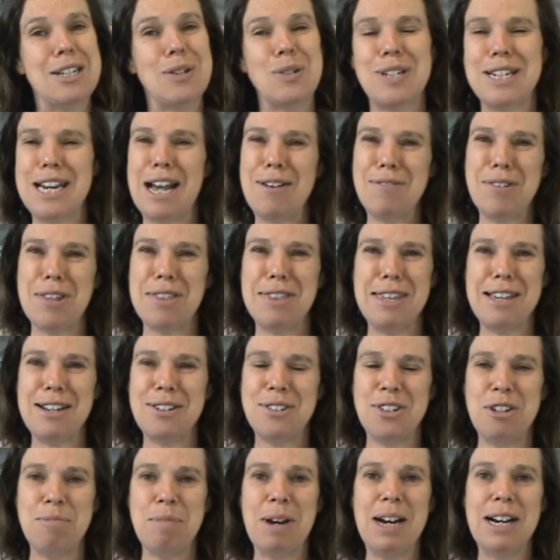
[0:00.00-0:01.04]
so I didn't have to think
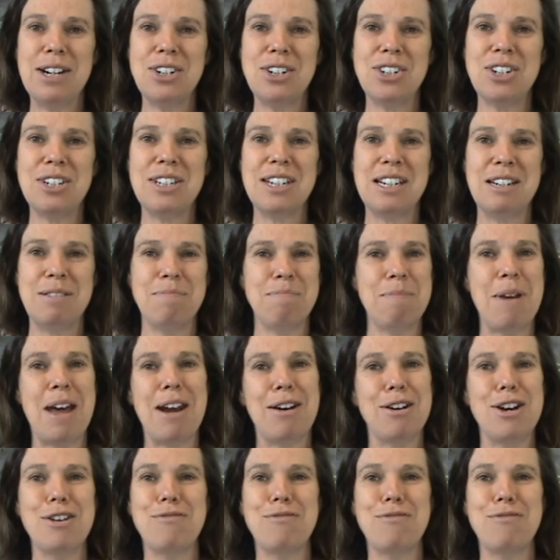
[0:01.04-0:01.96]
too much and didn't matter